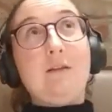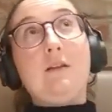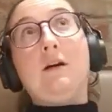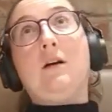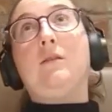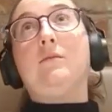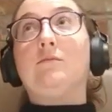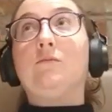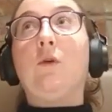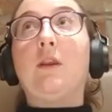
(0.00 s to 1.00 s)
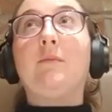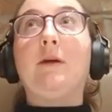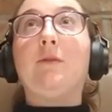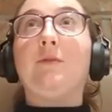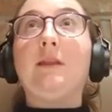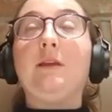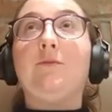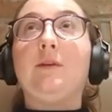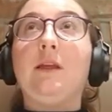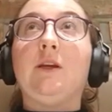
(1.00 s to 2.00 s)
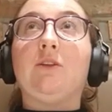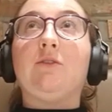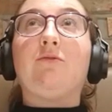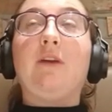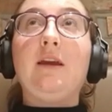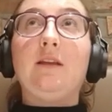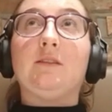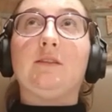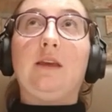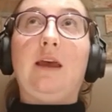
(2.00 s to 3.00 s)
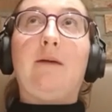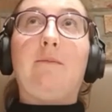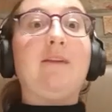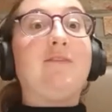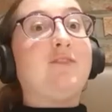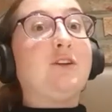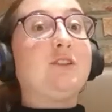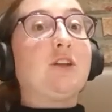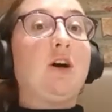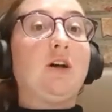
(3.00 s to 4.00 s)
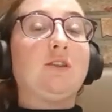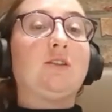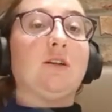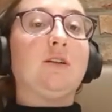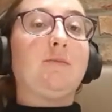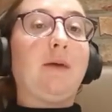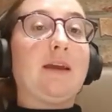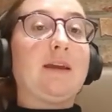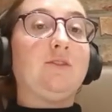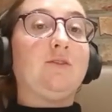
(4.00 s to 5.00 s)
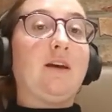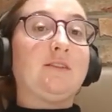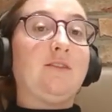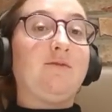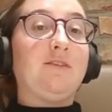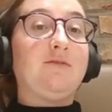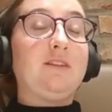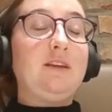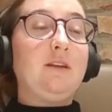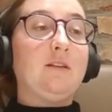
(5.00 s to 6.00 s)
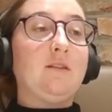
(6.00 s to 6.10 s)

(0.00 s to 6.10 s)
um, one of my really, really good friends at my first concert back in two thousand fifteen.